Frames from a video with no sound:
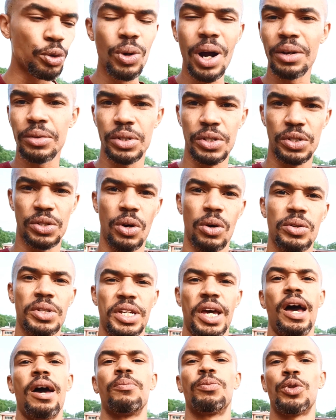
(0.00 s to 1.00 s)
throughout this
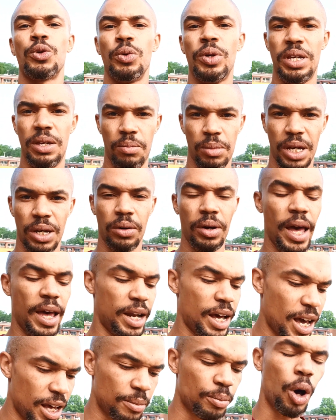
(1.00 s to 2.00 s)
whole time through email,
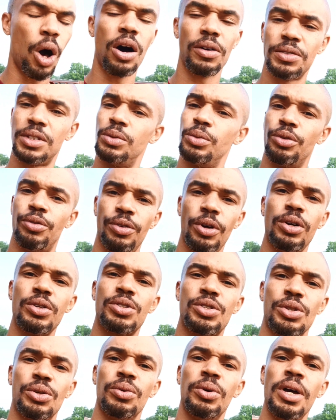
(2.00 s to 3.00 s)
and I am often
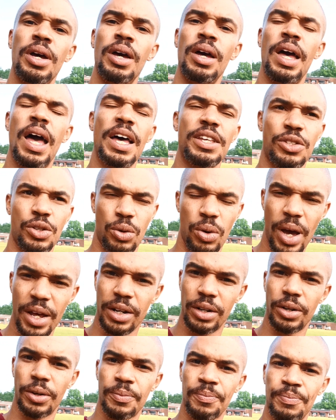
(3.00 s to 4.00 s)
referred to as a
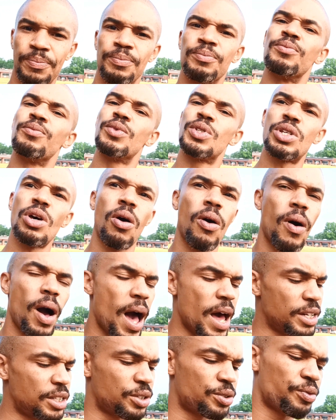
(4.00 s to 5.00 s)
creditor. So
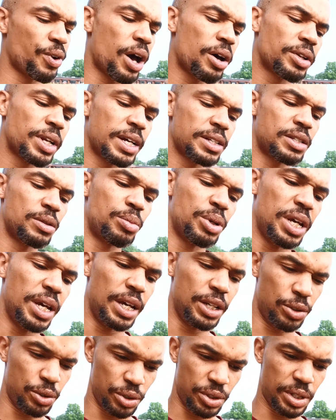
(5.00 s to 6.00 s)
I just found that to be
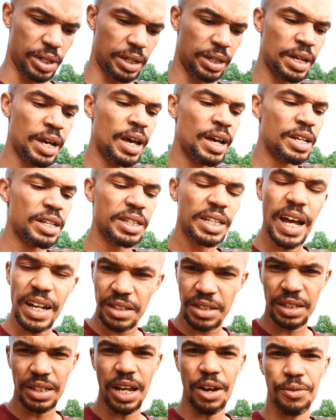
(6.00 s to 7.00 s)
interesting.
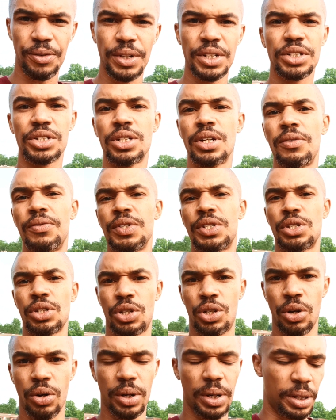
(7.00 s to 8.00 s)
That's the definition of a
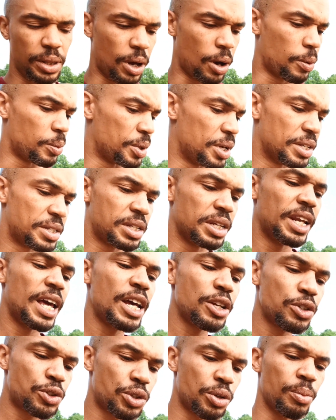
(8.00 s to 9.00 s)
security, though. It's
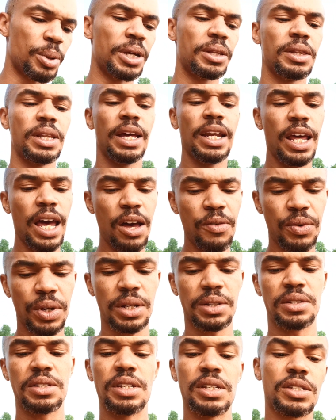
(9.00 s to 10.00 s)
an instrument that
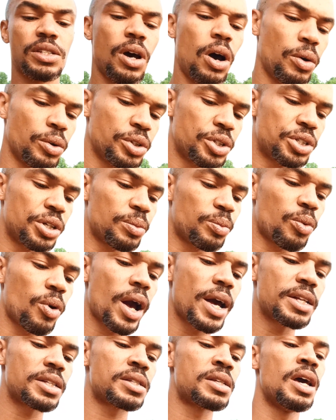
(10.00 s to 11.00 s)
evidences ownership
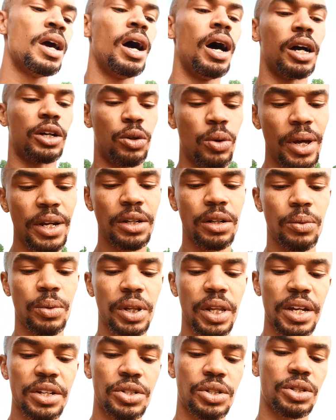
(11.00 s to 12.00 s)
rights, a creditor
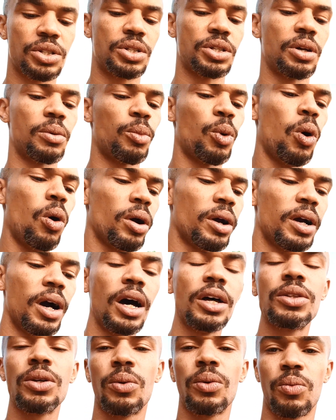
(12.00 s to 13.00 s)
relationship, or
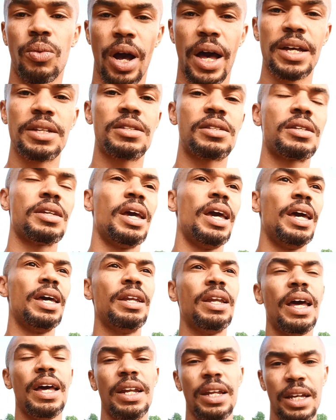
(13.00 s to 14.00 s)
other rights
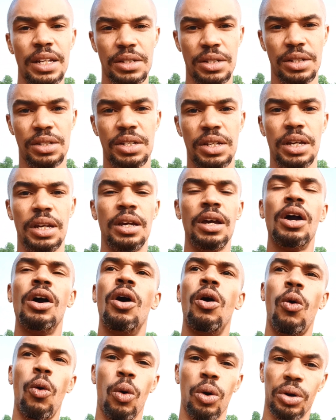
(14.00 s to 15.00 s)
in an entity
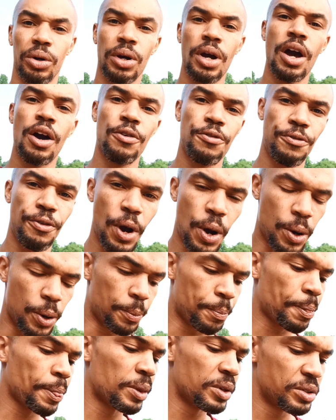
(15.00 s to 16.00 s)
or
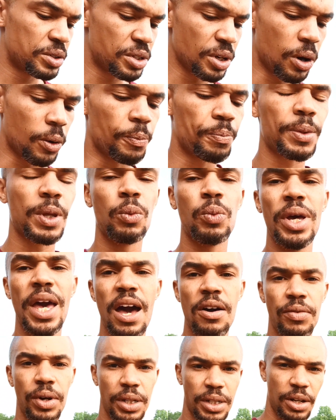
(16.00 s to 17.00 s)
firm. So
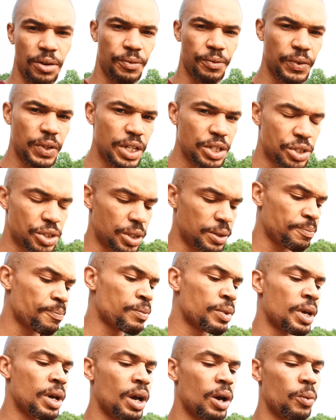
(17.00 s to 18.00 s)
we have our definition.
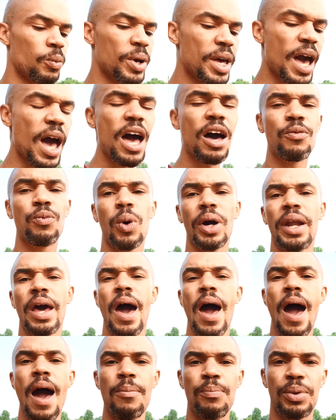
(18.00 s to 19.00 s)
We have
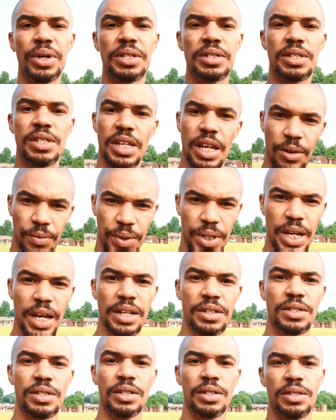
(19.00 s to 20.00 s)
what happens if
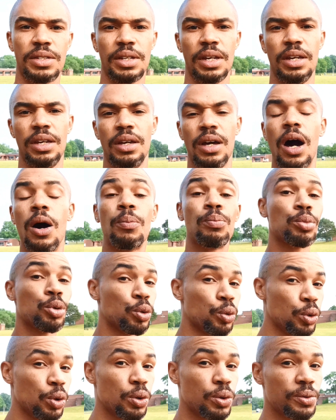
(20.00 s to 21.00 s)
the S E C
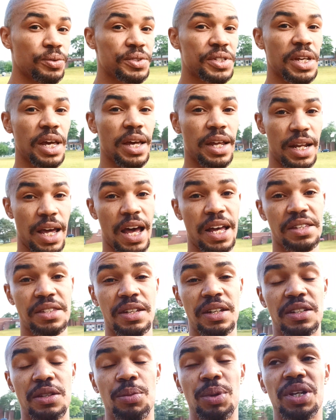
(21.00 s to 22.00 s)
approves an
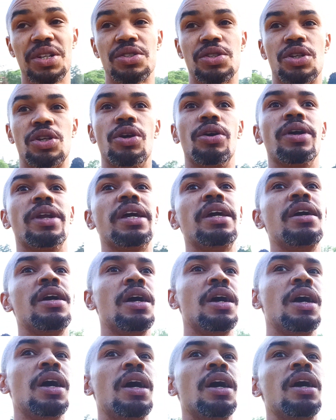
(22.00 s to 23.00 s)
asset to be a security.
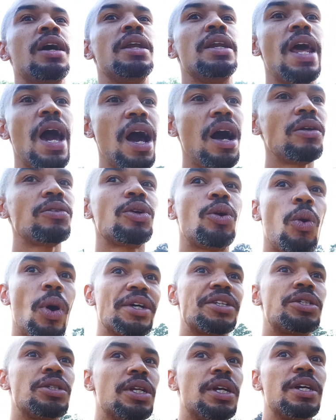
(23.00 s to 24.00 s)
Now the
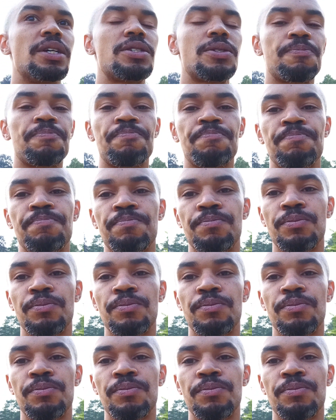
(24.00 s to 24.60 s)
question is,